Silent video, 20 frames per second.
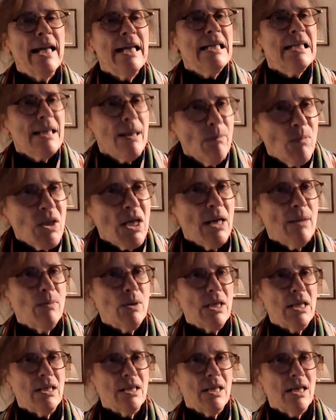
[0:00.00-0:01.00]
He
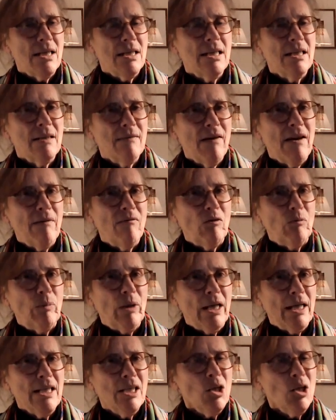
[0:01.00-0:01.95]
sometimes says that's his favourite play.